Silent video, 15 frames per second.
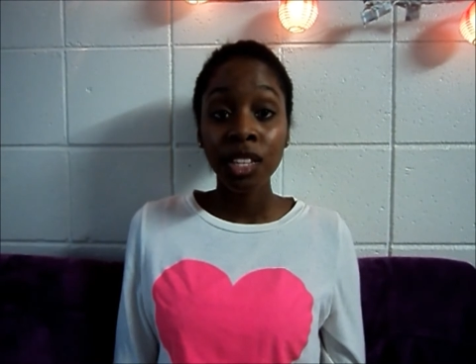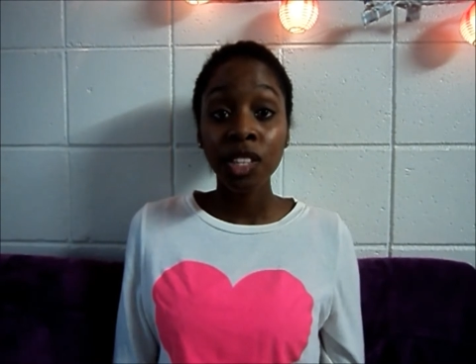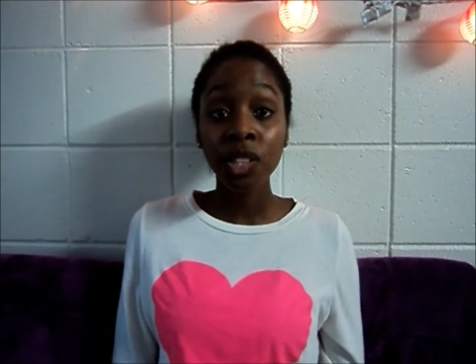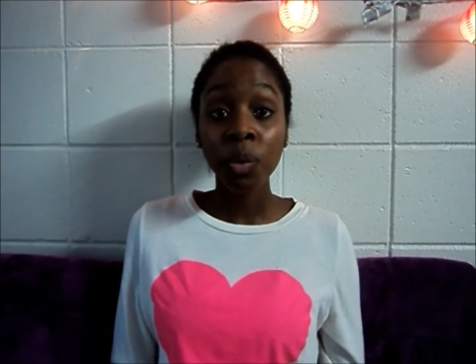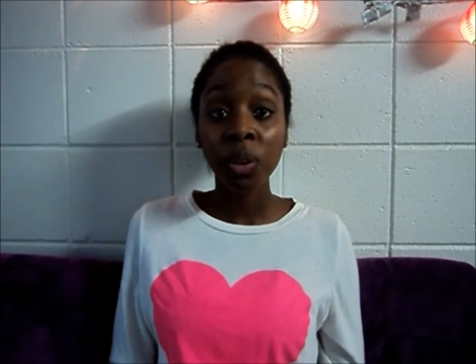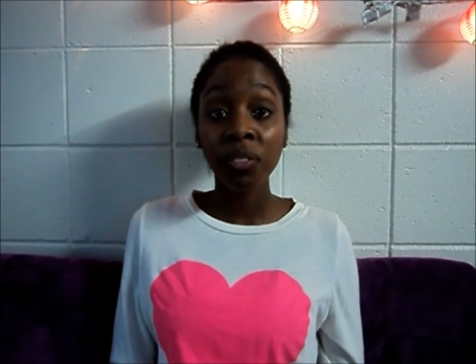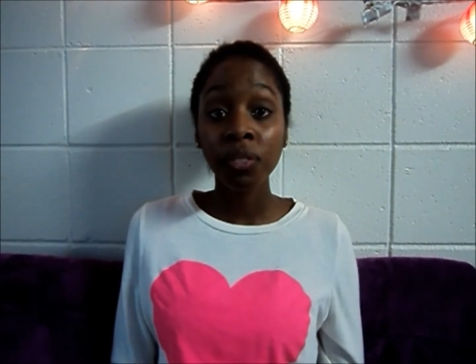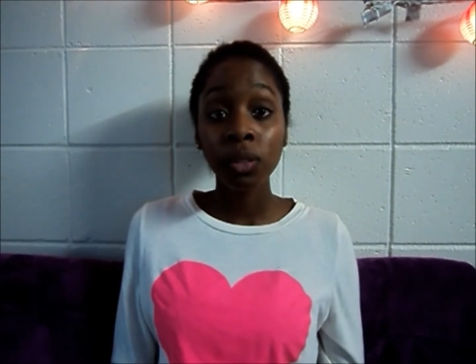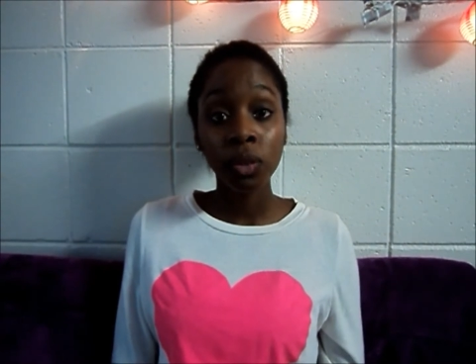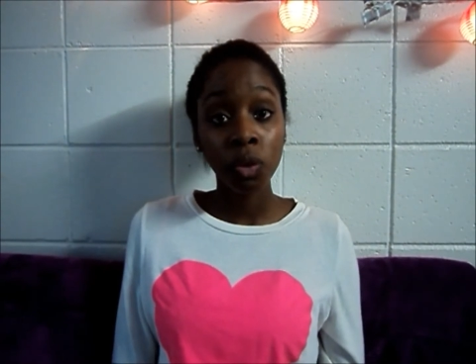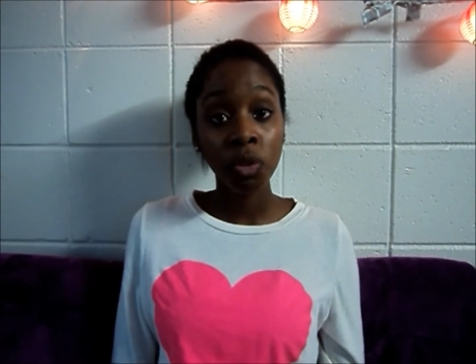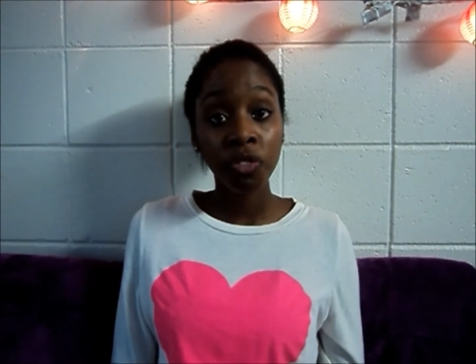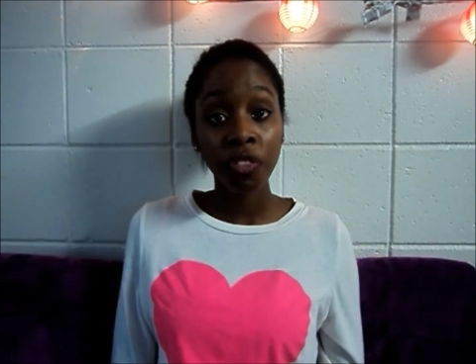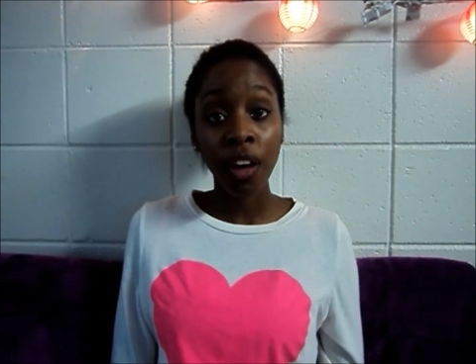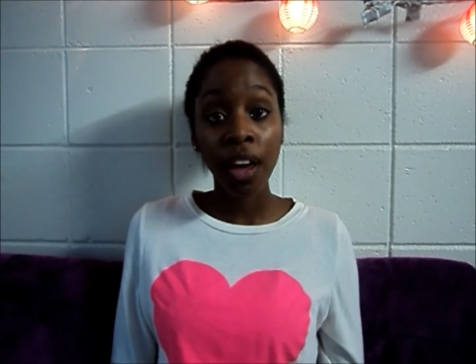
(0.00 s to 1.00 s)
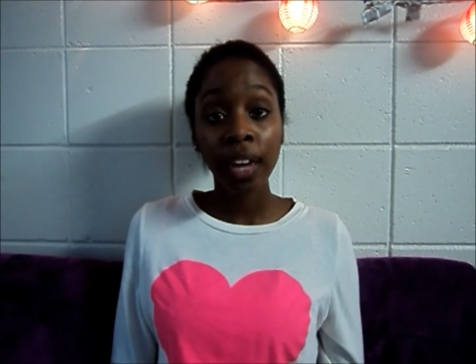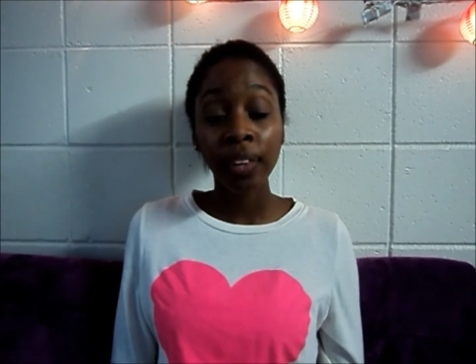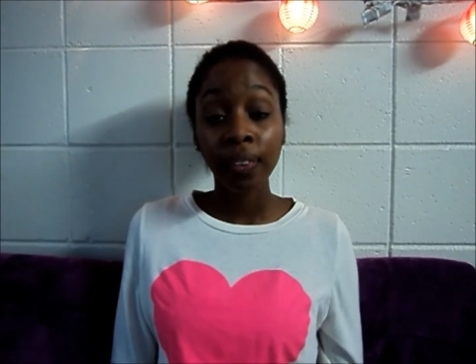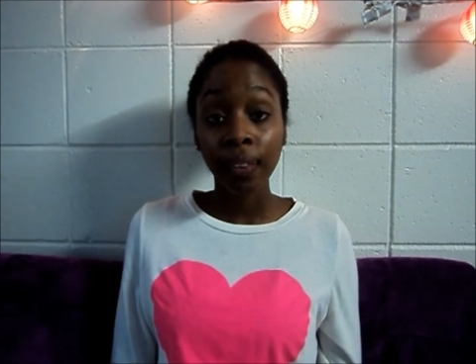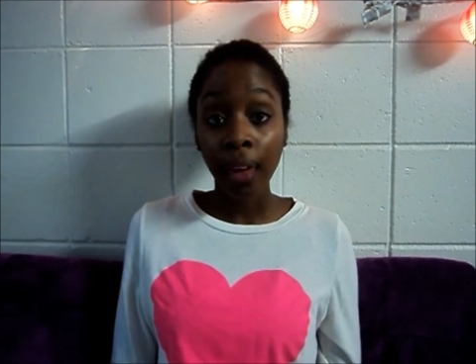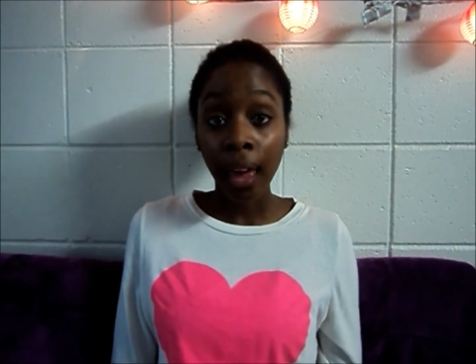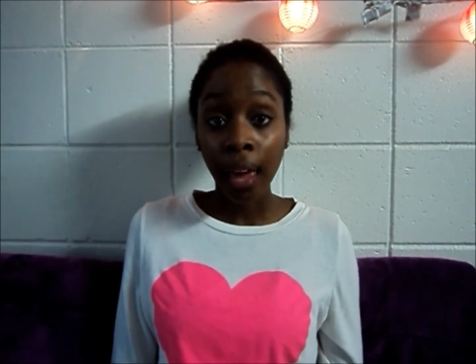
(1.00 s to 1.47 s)
So if you do find
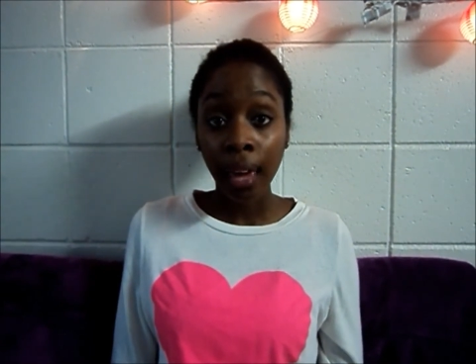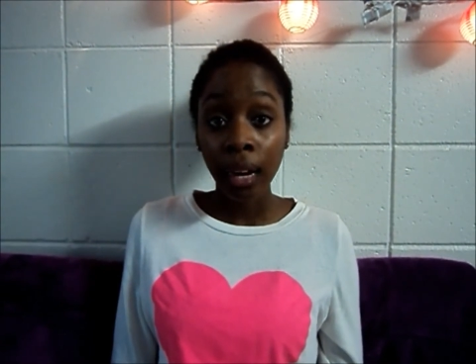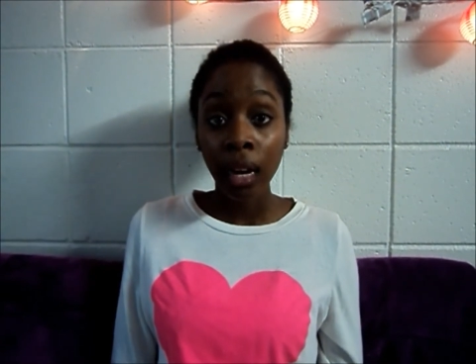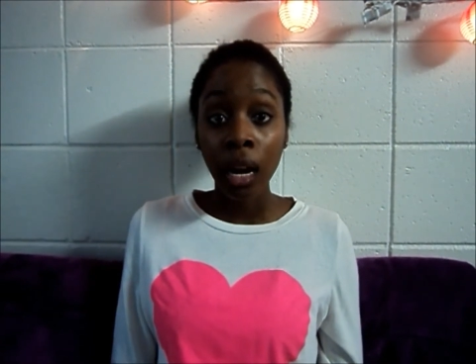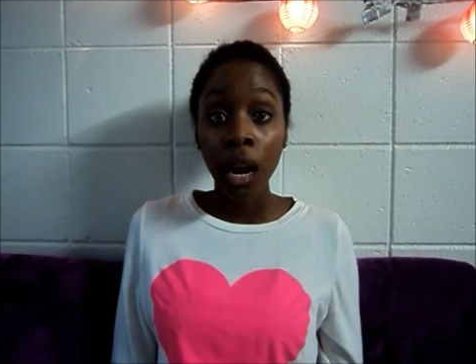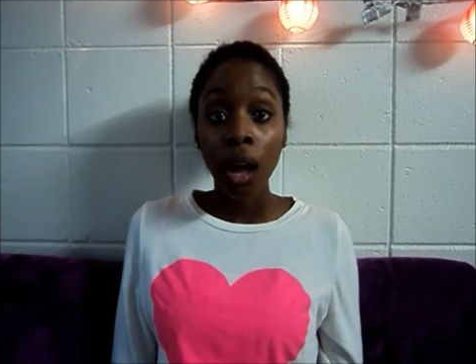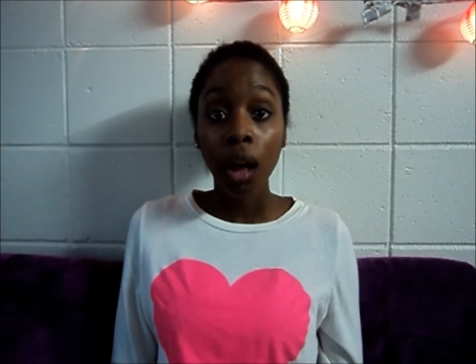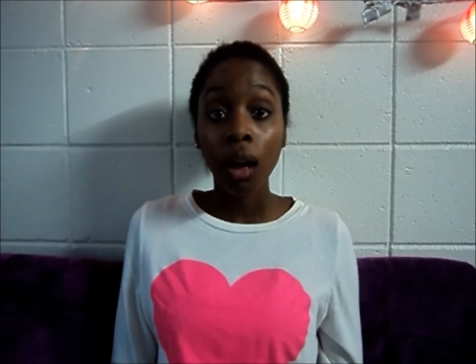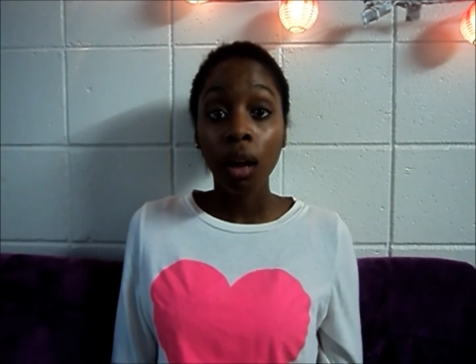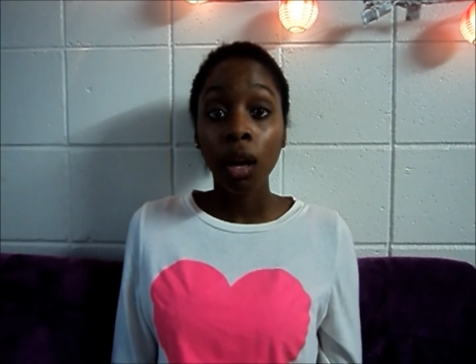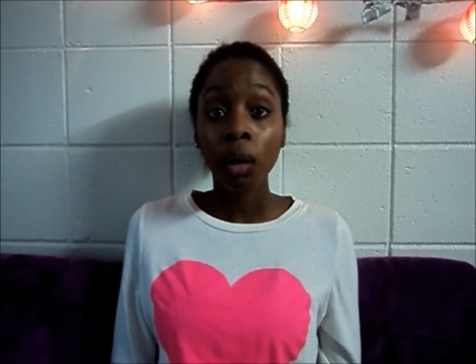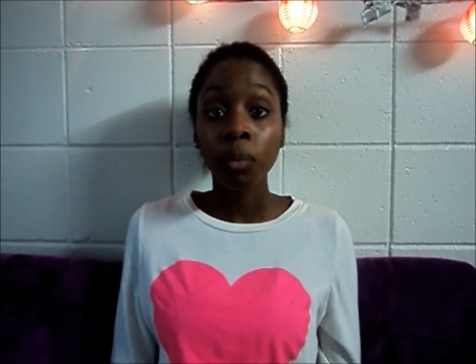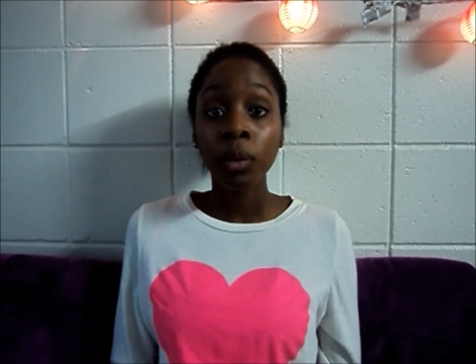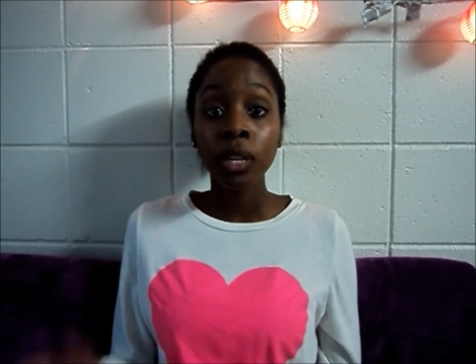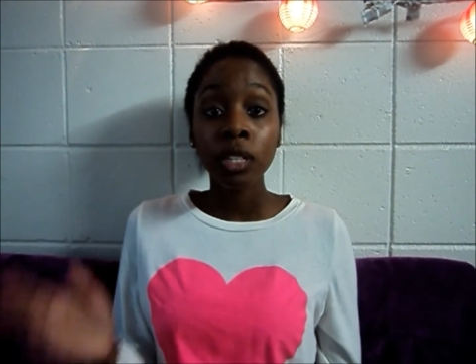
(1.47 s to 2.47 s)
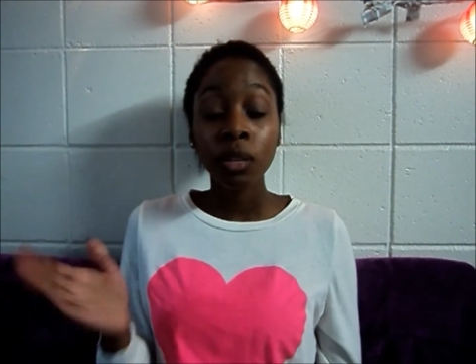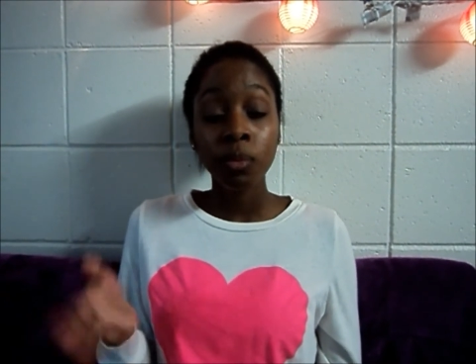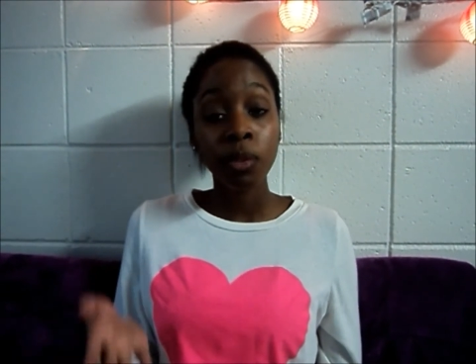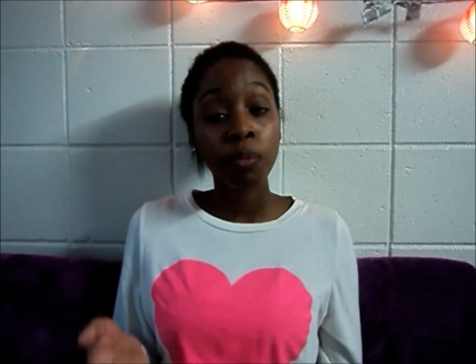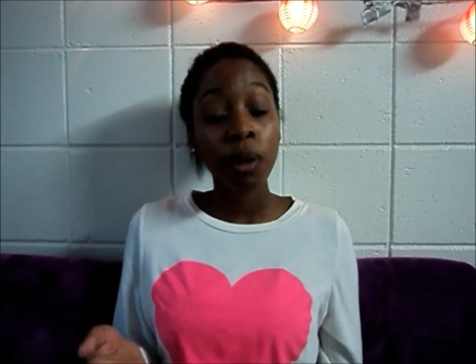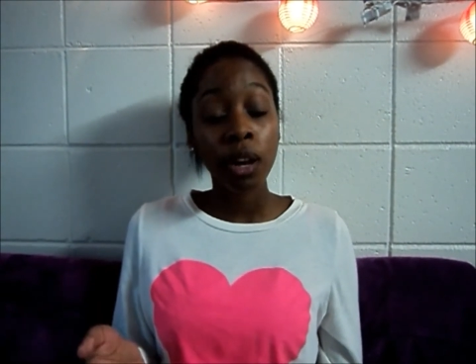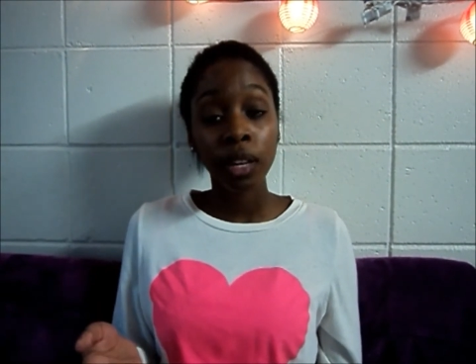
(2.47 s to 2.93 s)
that some of
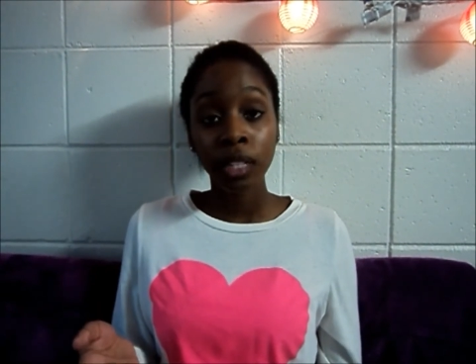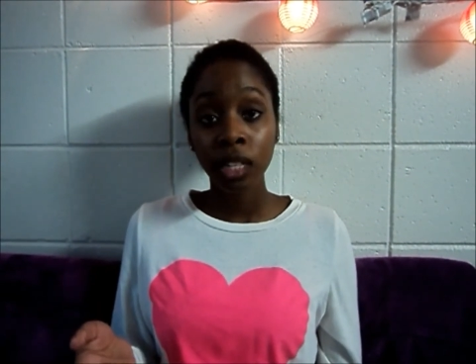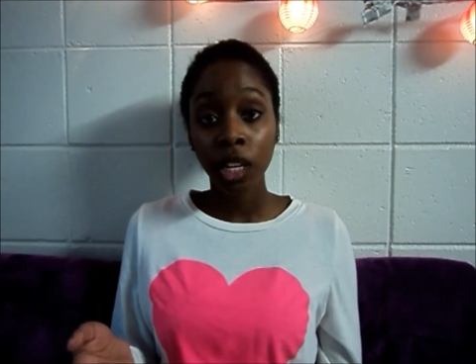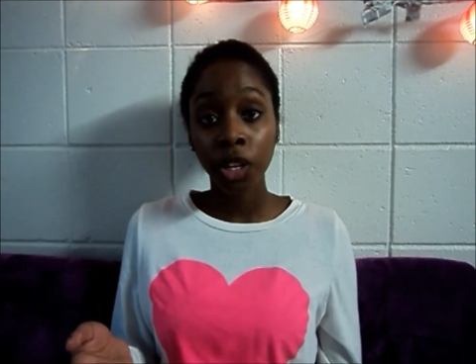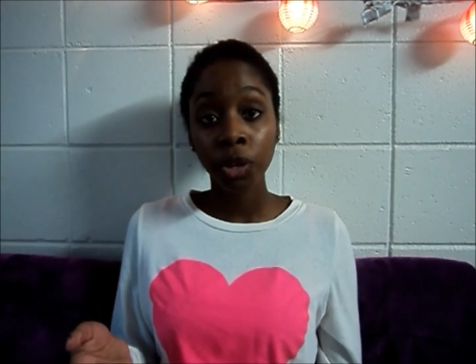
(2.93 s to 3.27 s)
the products